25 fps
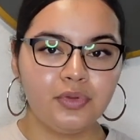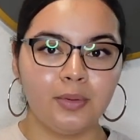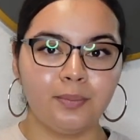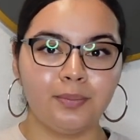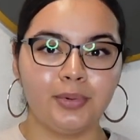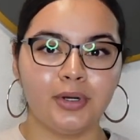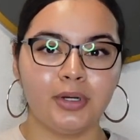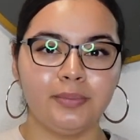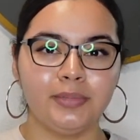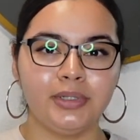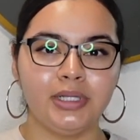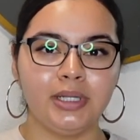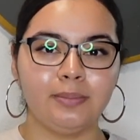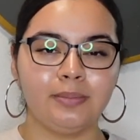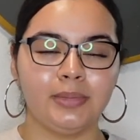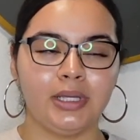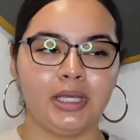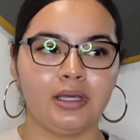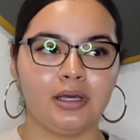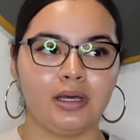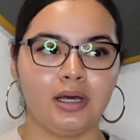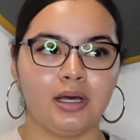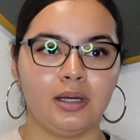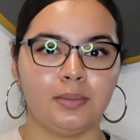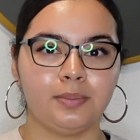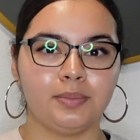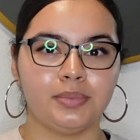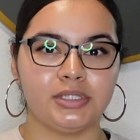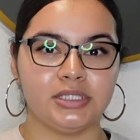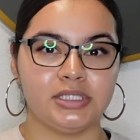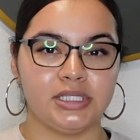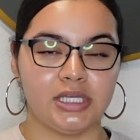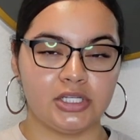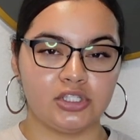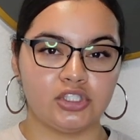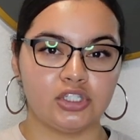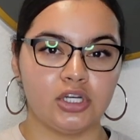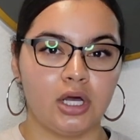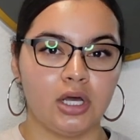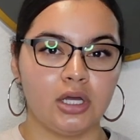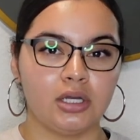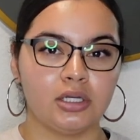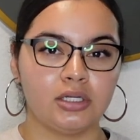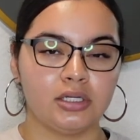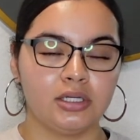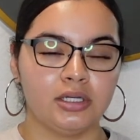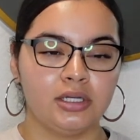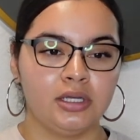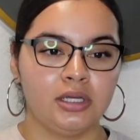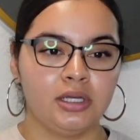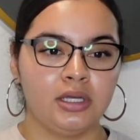permanent makeup TikTok